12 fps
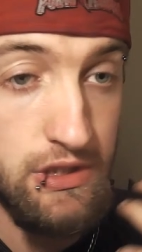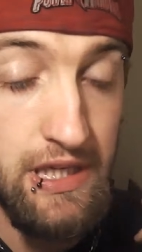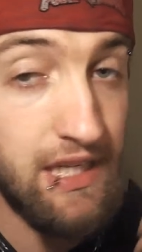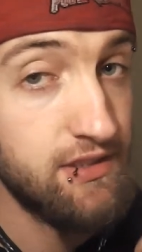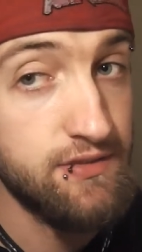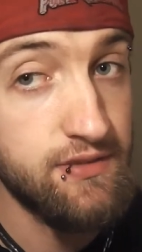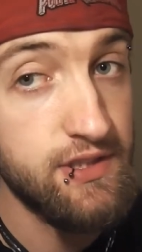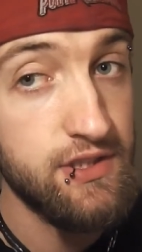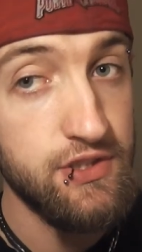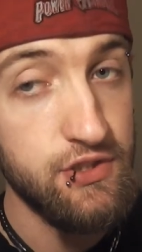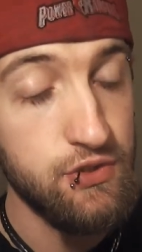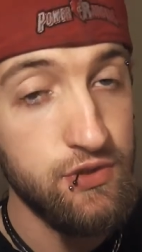
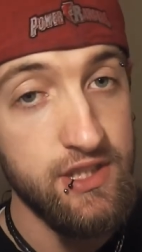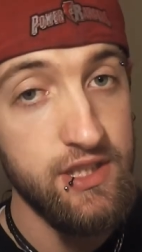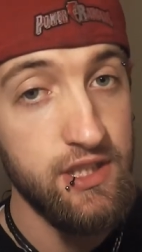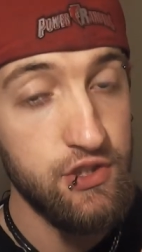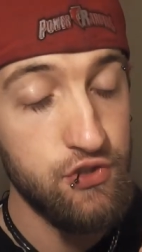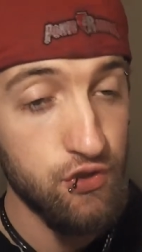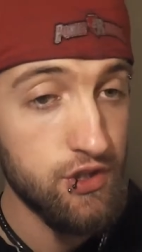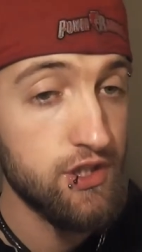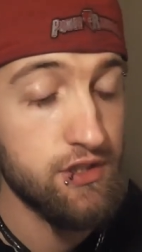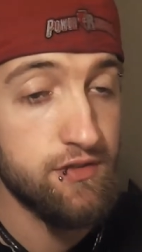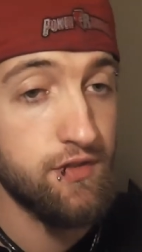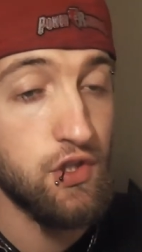relevant to the uh,
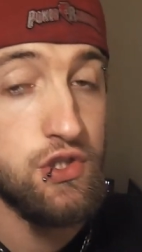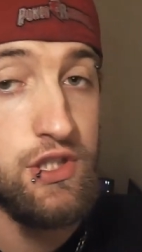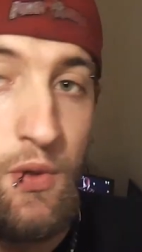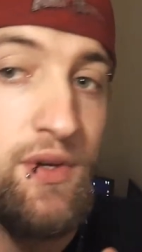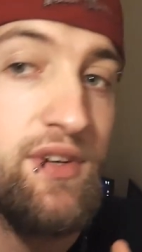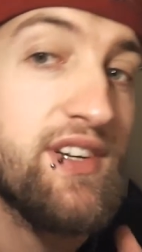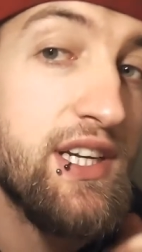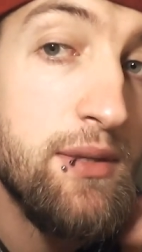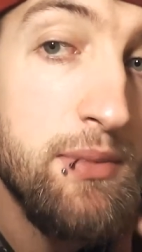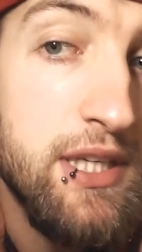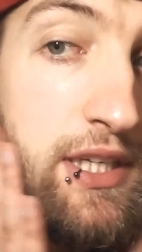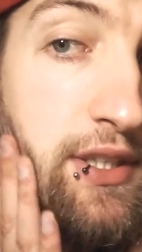drunken vlog. What do you think of
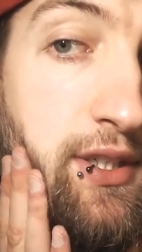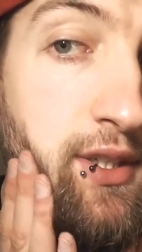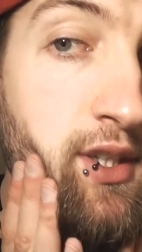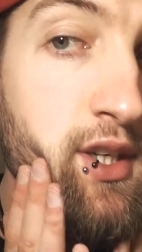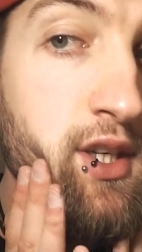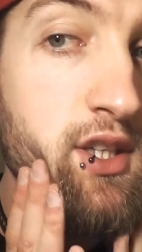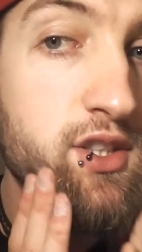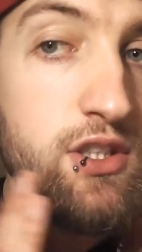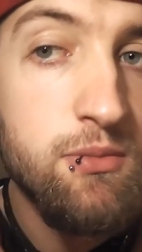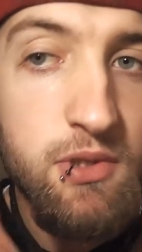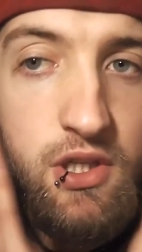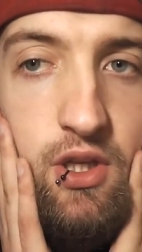the beard? It's
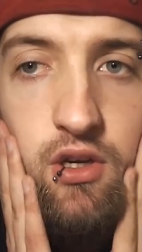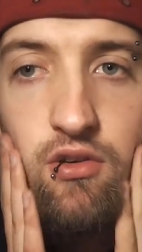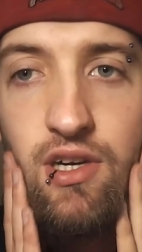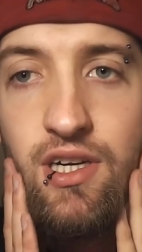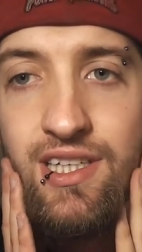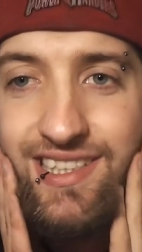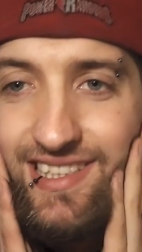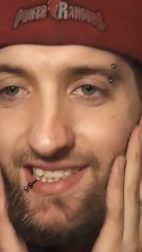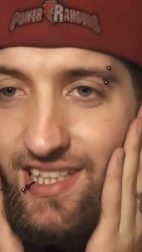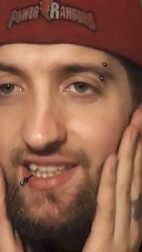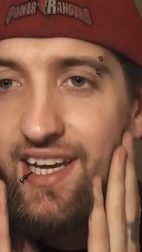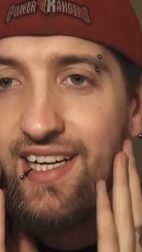coming along, right? It's
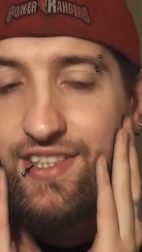at that